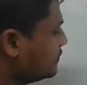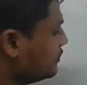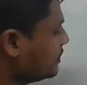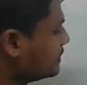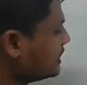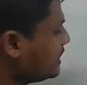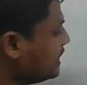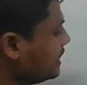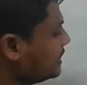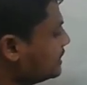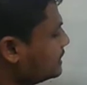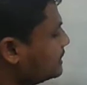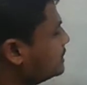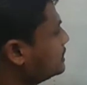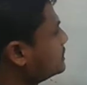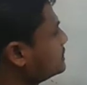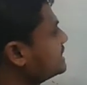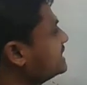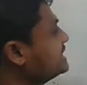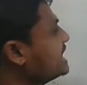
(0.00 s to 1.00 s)
Okay,
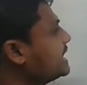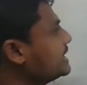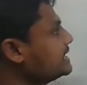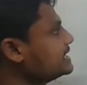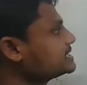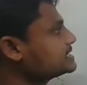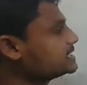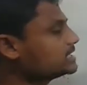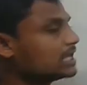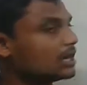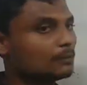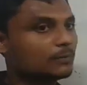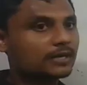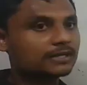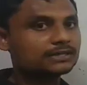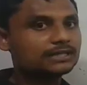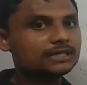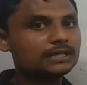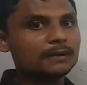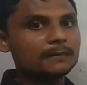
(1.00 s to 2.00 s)
that is
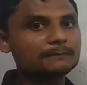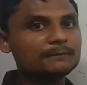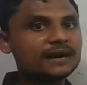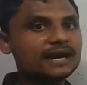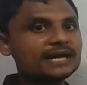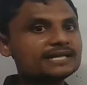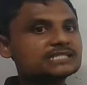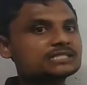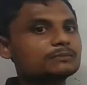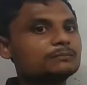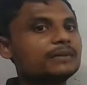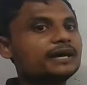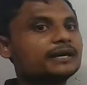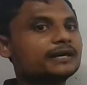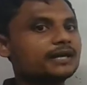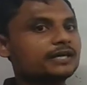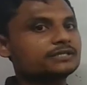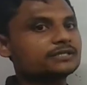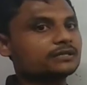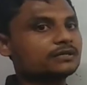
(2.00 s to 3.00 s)
about the birds
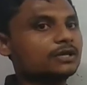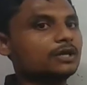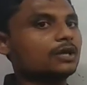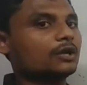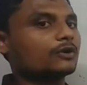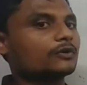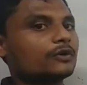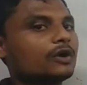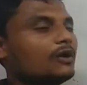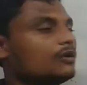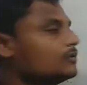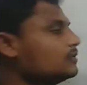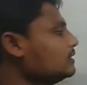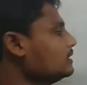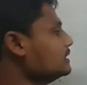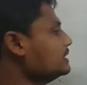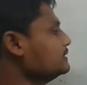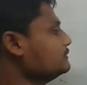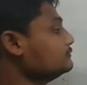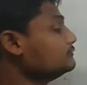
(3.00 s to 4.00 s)
migration.
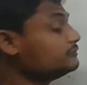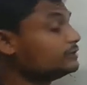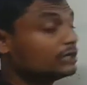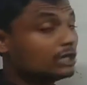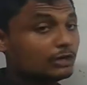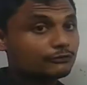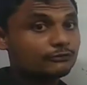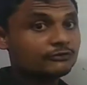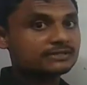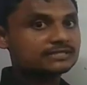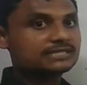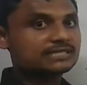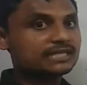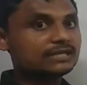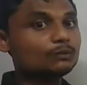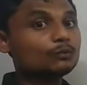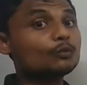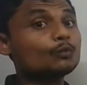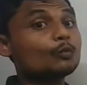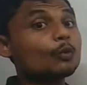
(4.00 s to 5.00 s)
Now, if you
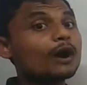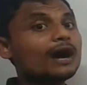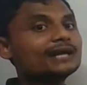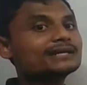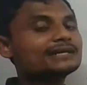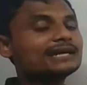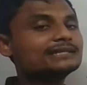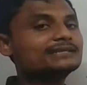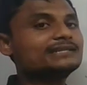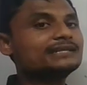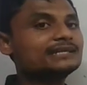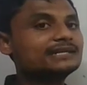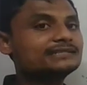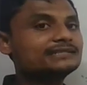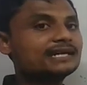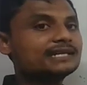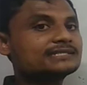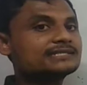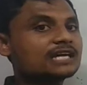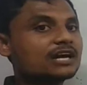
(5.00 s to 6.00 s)
see what are the
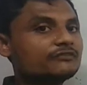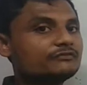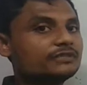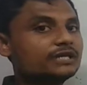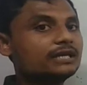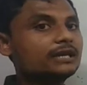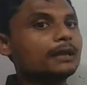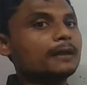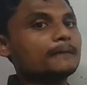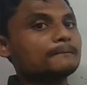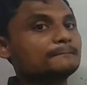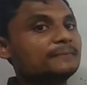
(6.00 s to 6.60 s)
regions of the